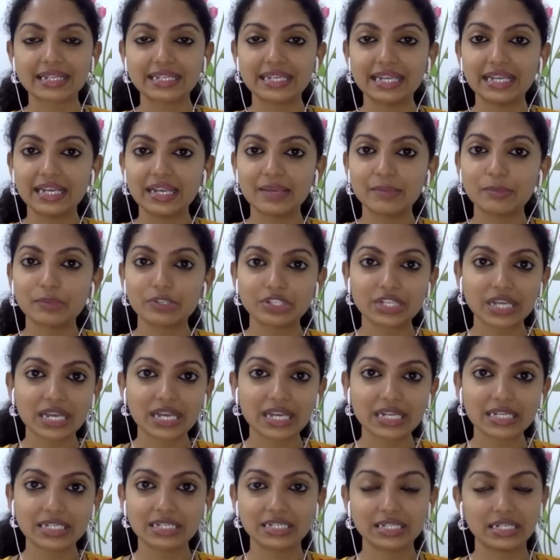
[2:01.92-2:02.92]
healing
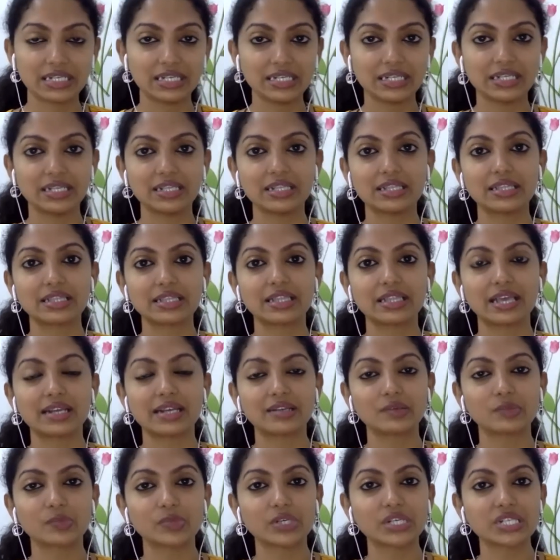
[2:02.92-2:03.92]
modality that
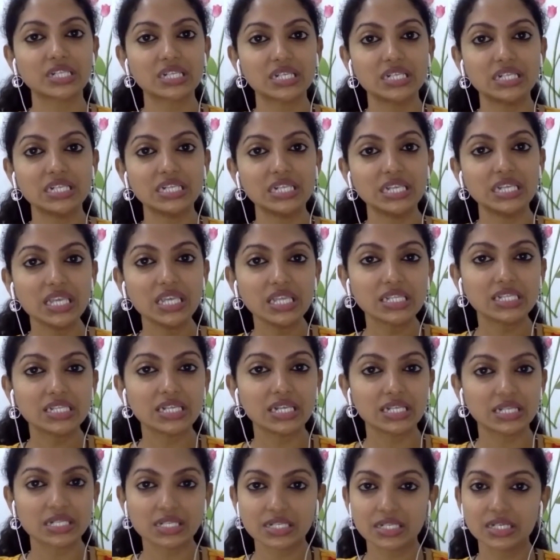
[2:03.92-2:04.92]
a person needs
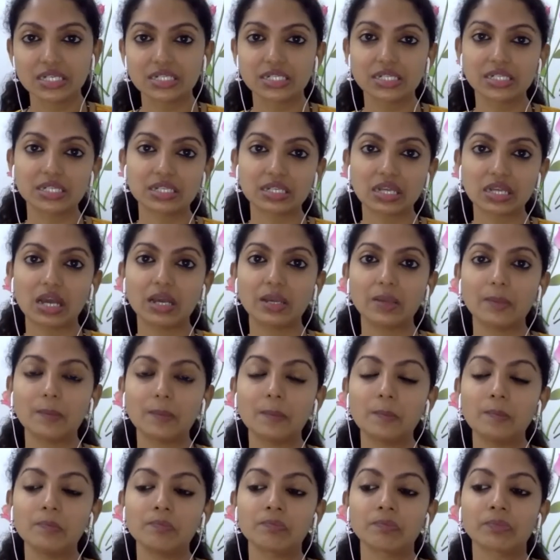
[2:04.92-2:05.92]
at a certain time.
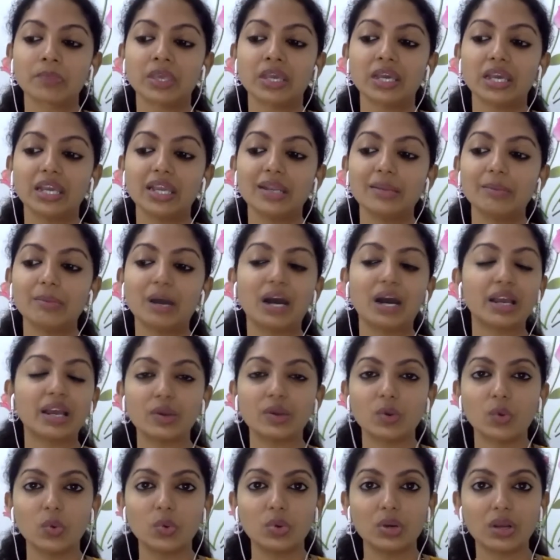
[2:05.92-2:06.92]
In my
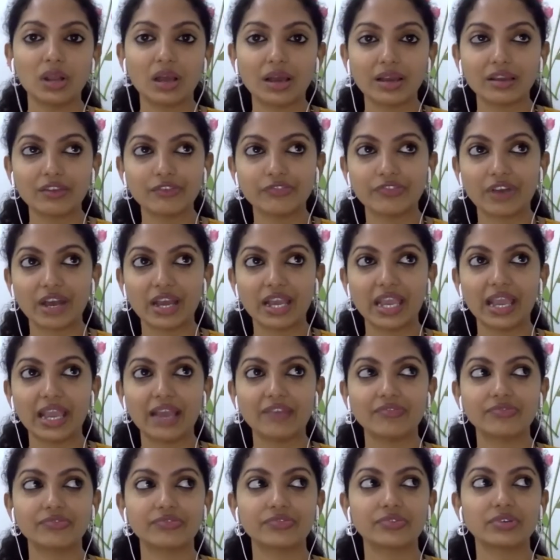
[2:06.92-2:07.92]
own life,
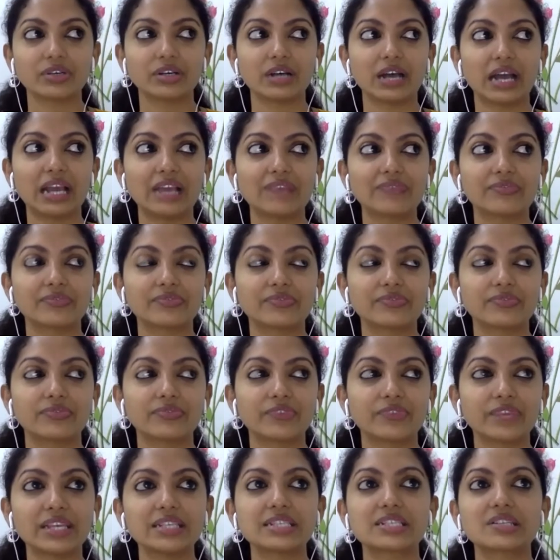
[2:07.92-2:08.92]
I've
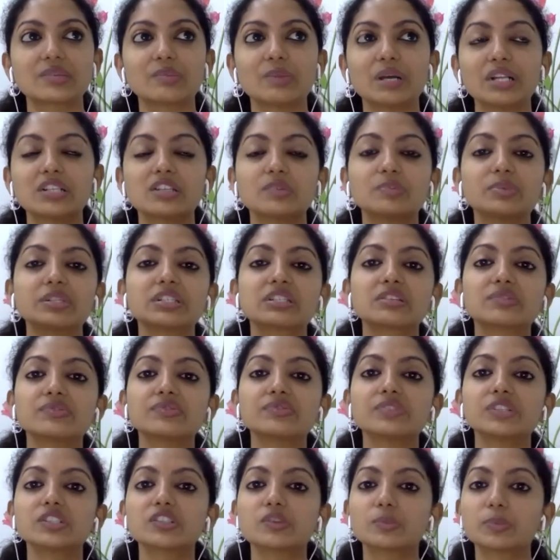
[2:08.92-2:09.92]
faced multiple
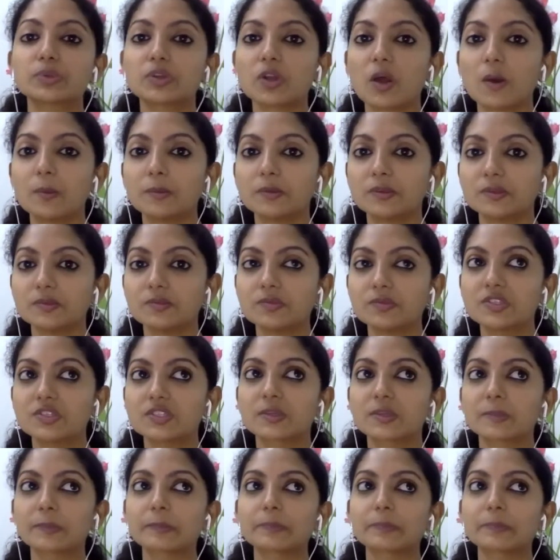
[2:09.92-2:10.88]
different problems,